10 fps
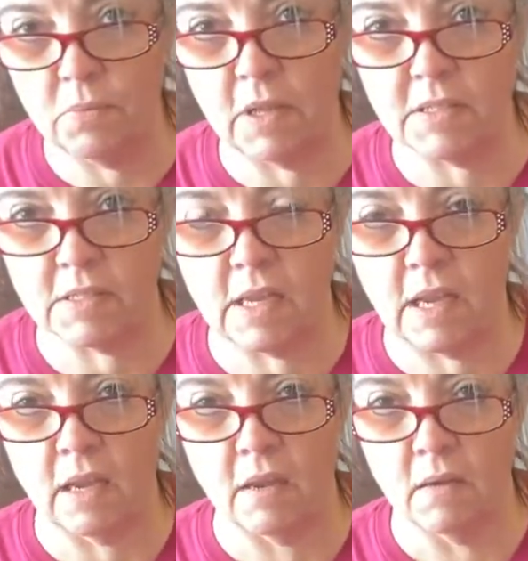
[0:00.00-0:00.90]
Let's
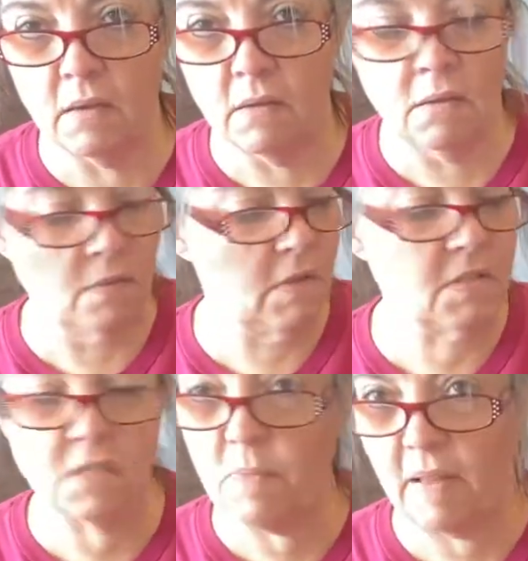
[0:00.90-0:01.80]
see. This
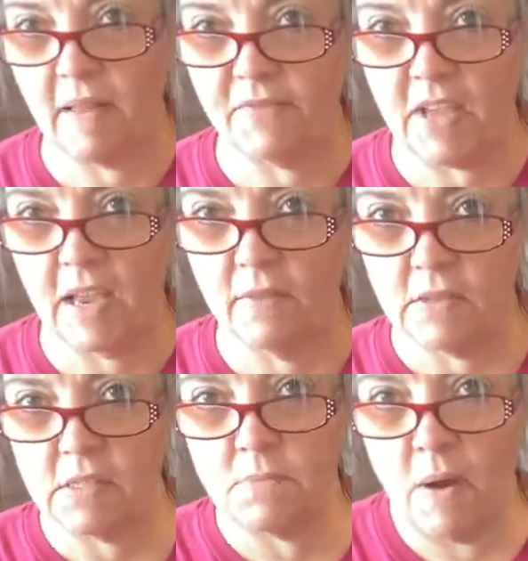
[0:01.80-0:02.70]
is my left hand. This
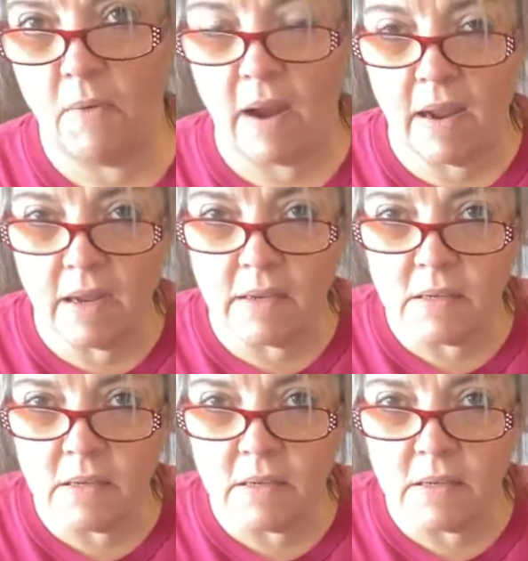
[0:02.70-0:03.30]
is my right hand.